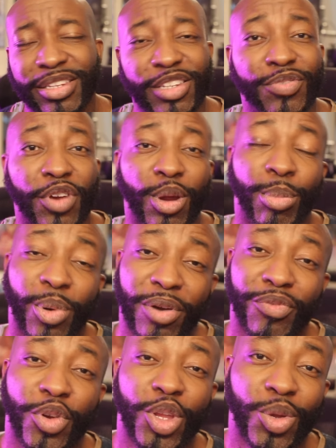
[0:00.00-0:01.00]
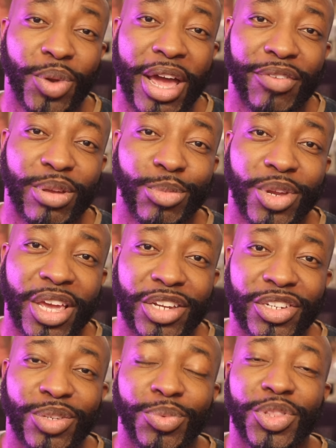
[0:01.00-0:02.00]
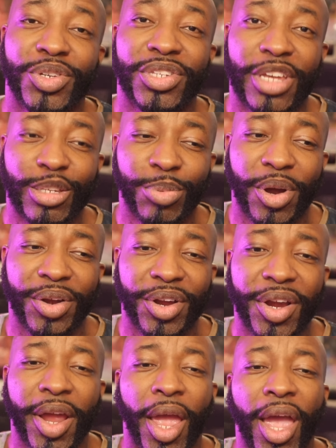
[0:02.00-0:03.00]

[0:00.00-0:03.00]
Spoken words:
It is very important for you to have communications with your sex partner.